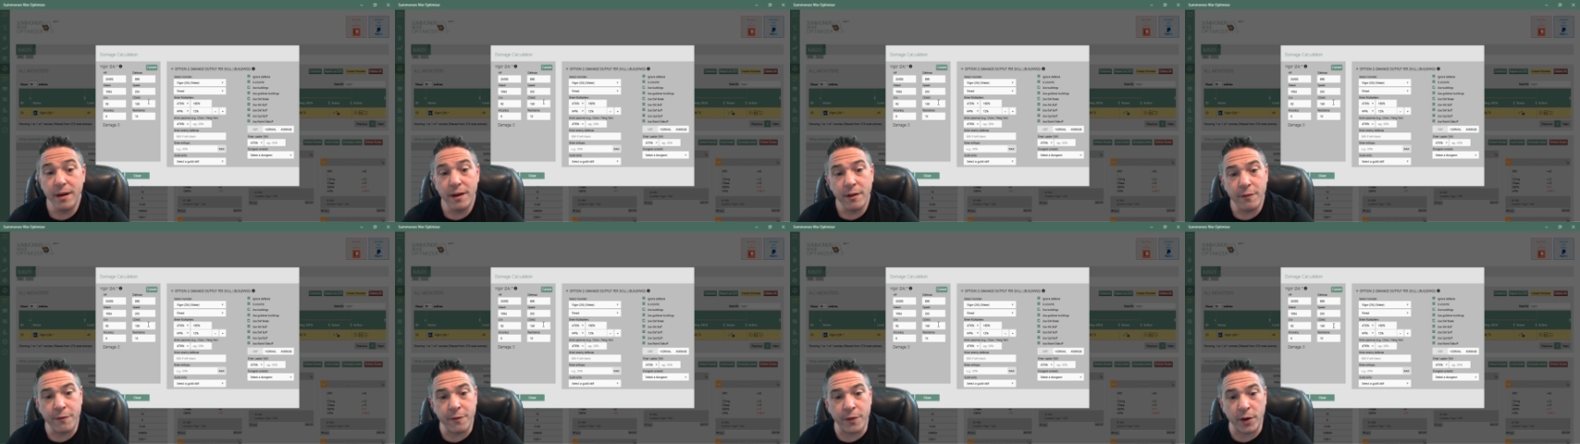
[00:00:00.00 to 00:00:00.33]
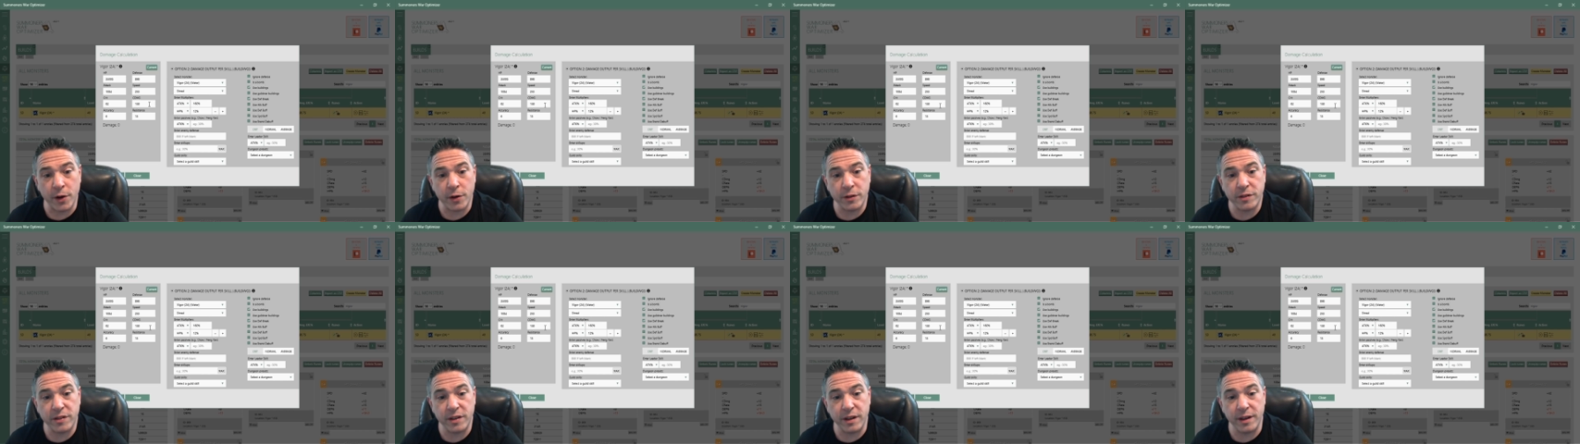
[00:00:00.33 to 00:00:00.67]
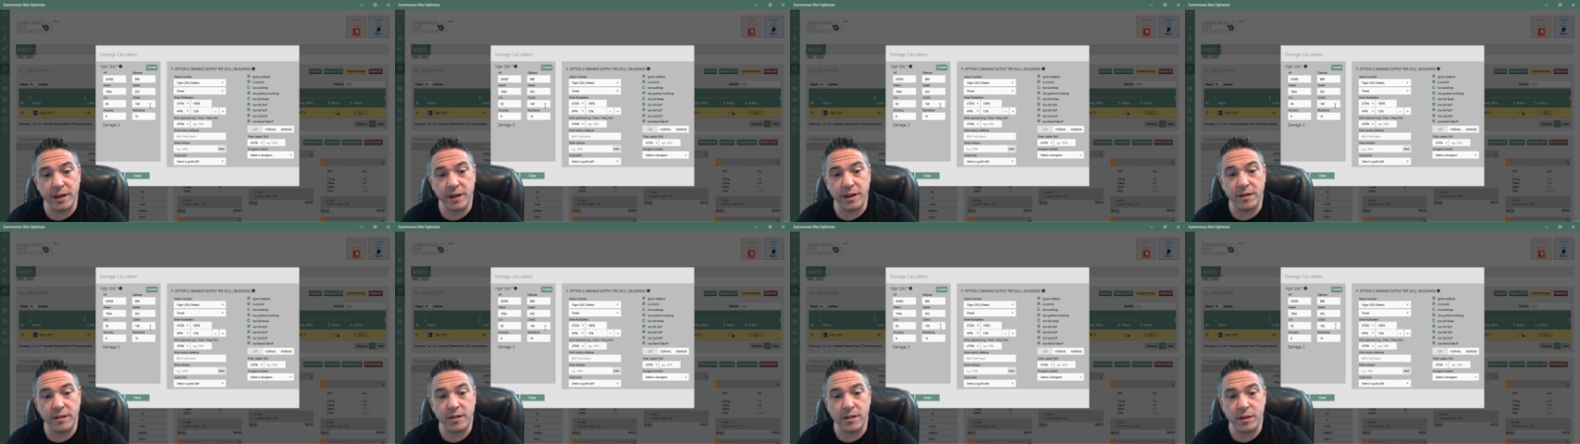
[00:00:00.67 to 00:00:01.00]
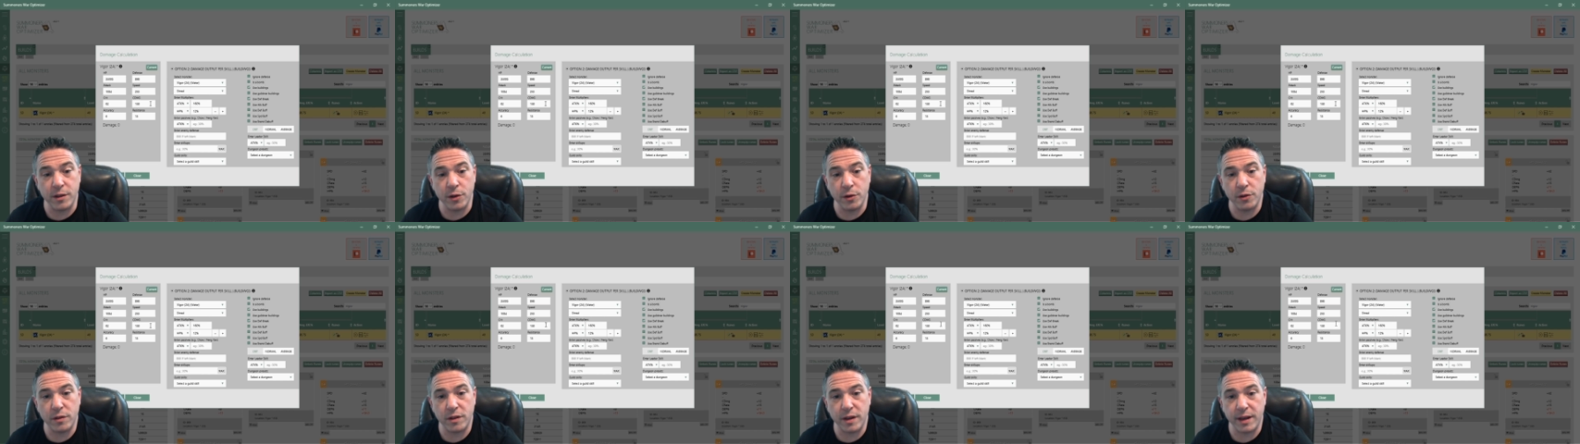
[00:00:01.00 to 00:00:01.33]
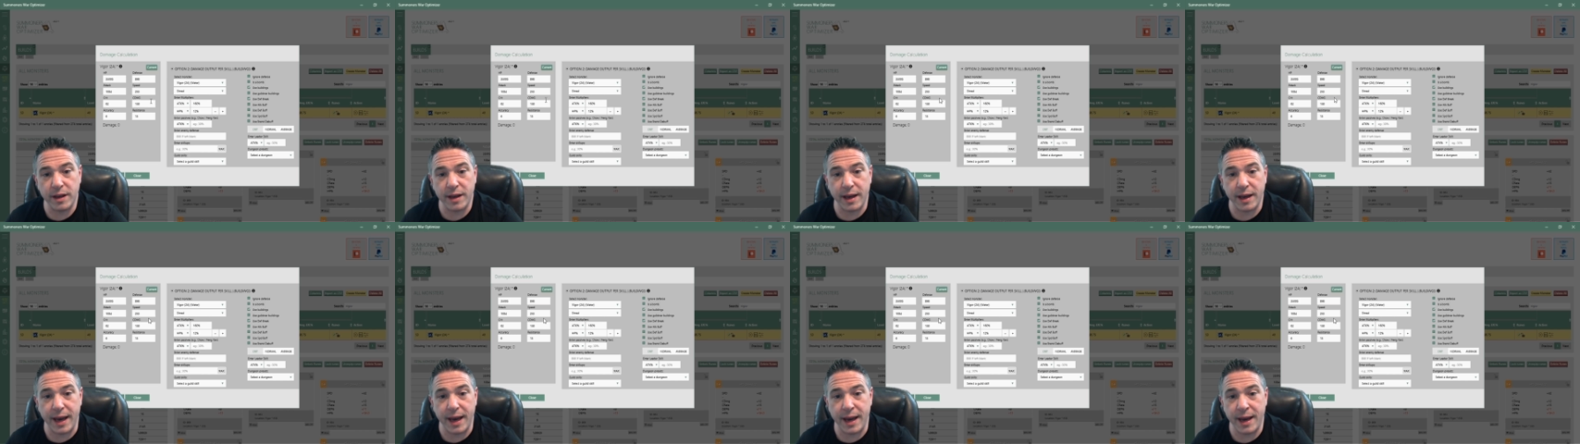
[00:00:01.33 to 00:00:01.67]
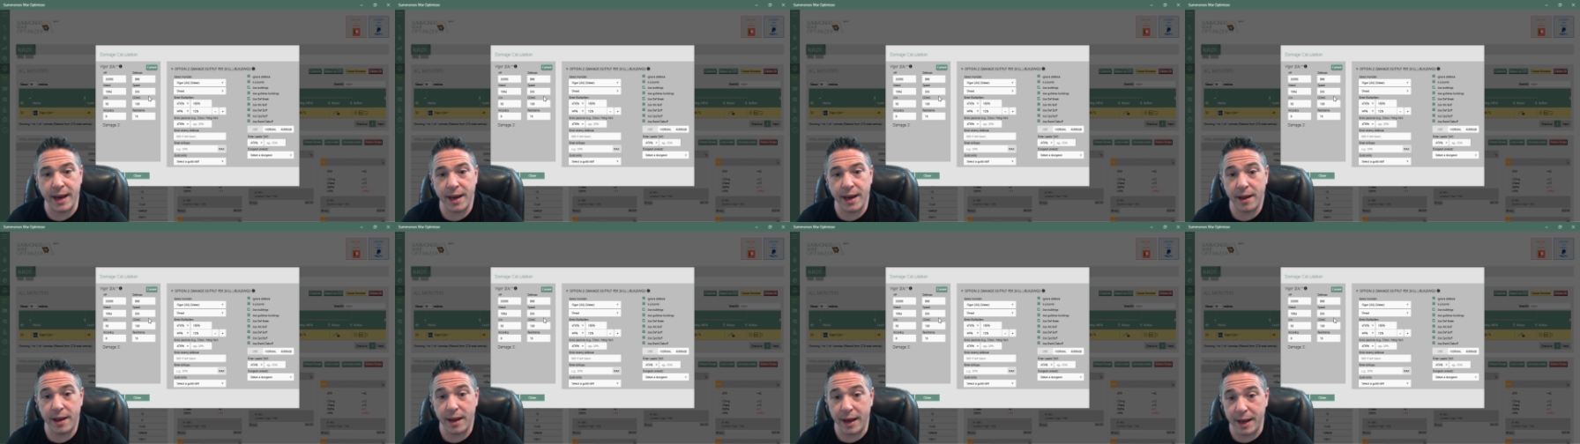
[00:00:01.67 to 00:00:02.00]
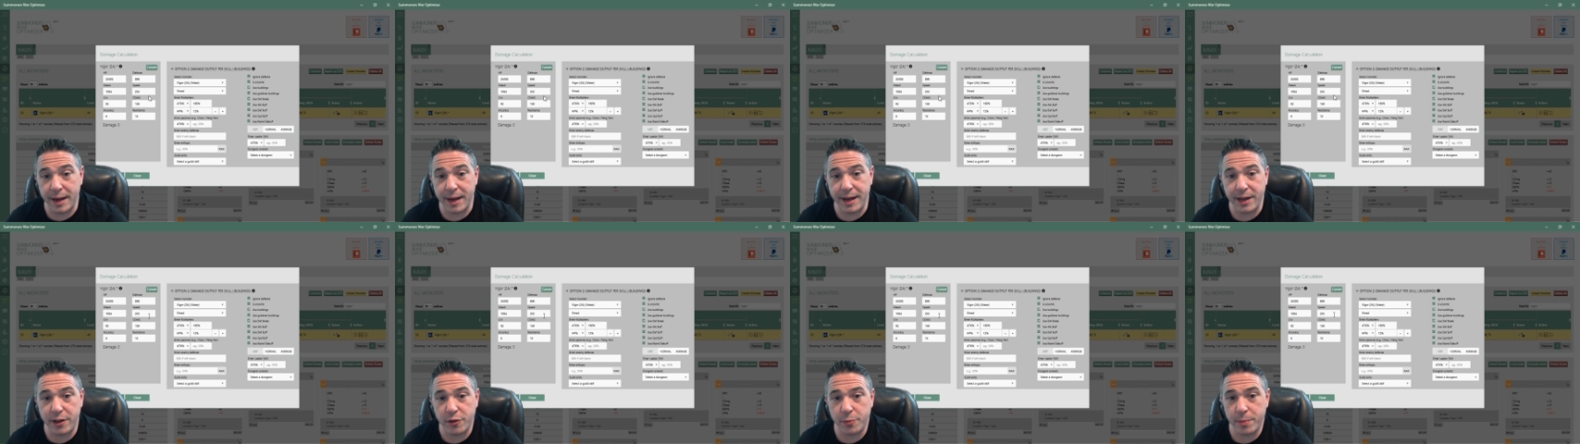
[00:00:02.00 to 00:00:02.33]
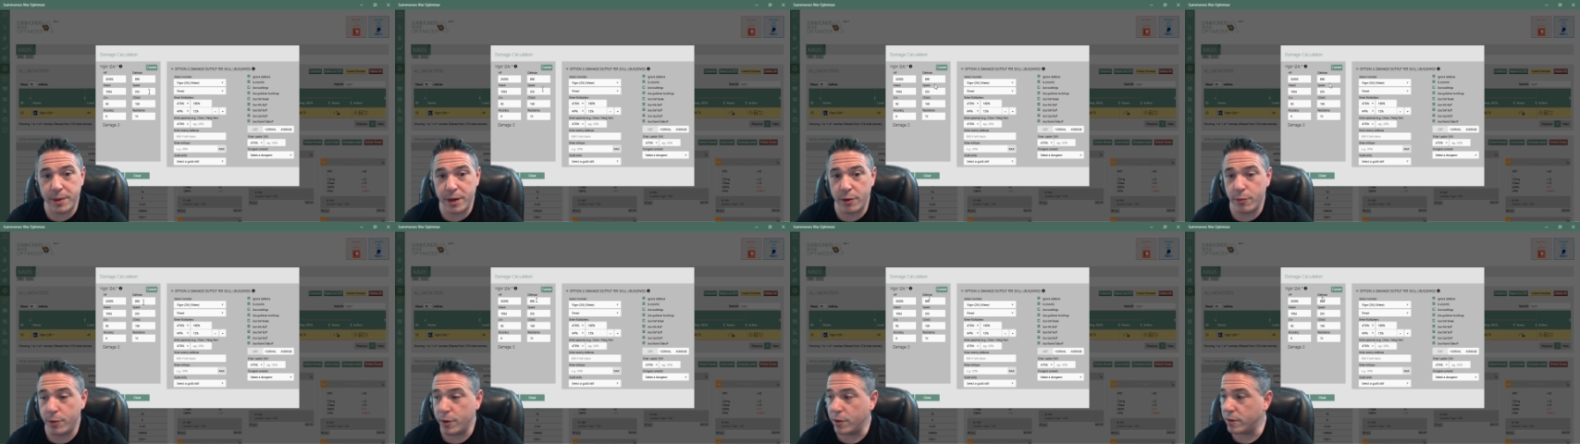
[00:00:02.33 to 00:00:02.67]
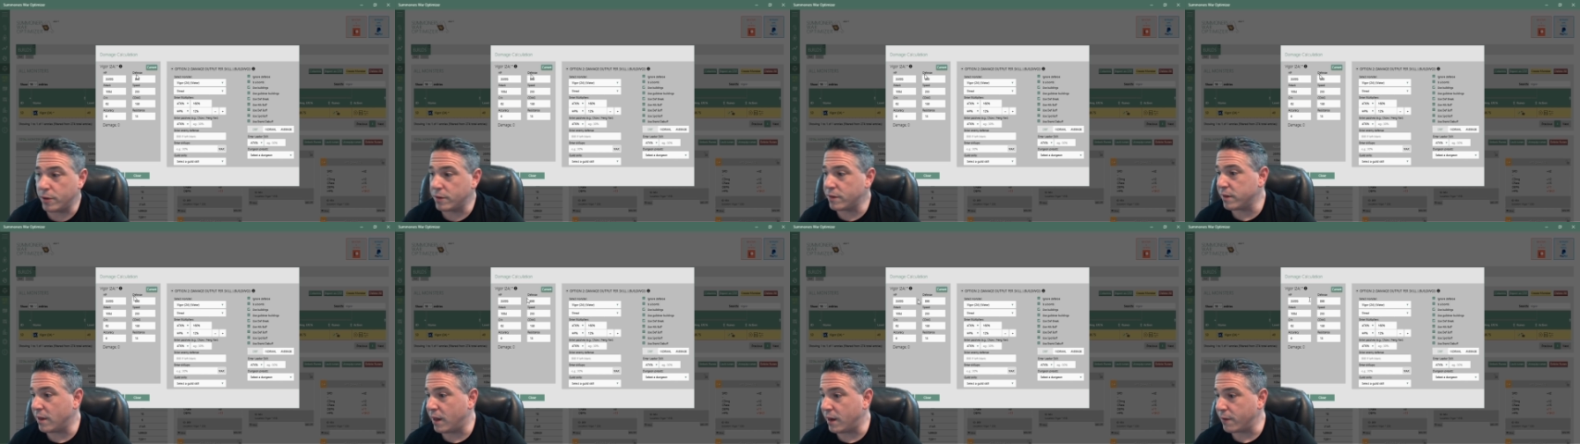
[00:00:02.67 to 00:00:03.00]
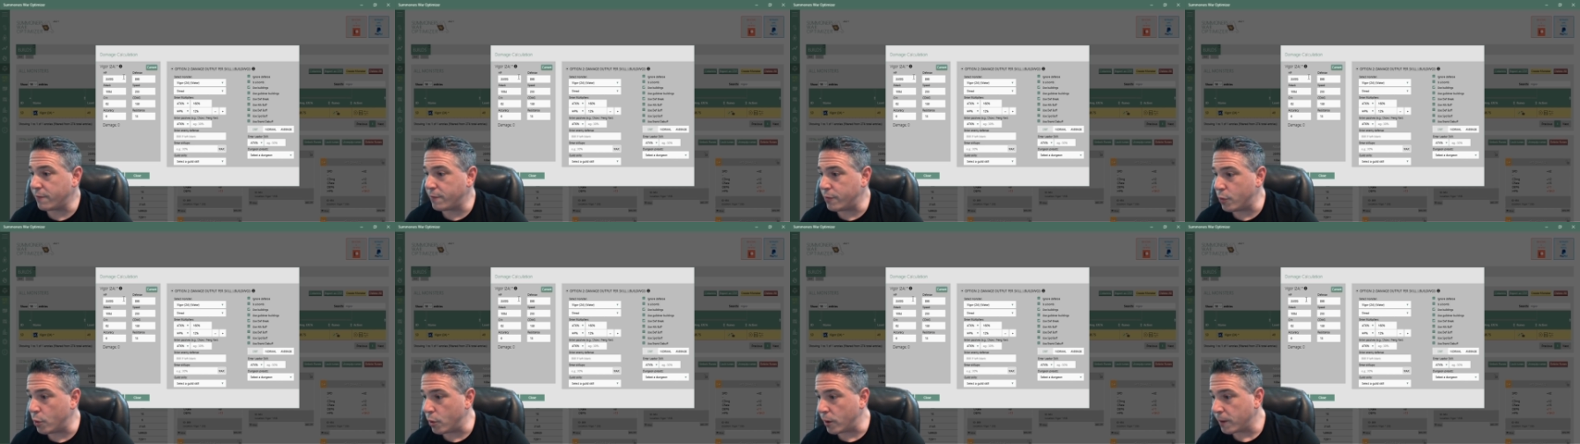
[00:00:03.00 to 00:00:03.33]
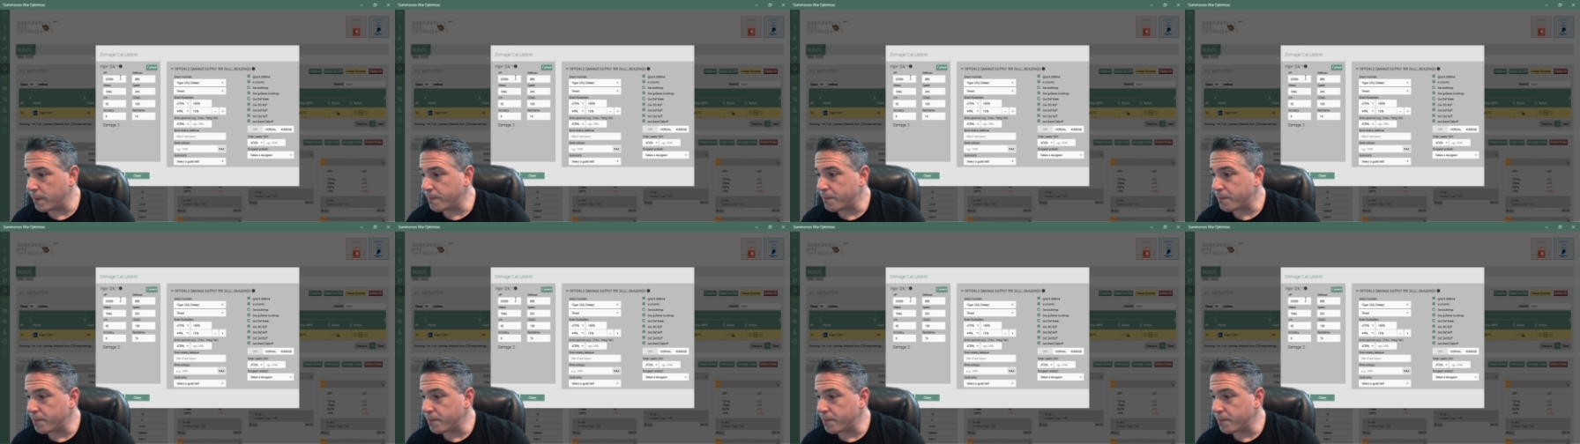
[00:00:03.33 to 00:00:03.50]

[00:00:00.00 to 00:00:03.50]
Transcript: versus using a, an HP rune slot 4.